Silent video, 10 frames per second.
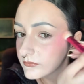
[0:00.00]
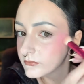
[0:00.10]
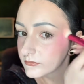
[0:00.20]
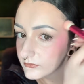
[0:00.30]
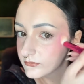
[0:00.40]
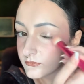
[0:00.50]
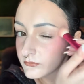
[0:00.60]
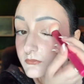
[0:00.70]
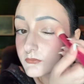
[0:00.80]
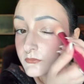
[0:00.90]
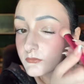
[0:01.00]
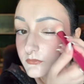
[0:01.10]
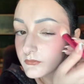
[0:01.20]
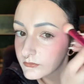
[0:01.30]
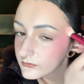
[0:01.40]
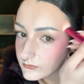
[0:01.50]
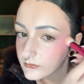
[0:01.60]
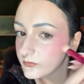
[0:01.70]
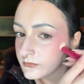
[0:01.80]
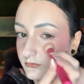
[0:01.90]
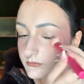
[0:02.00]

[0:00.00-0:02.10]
as far as the apple of my cheek.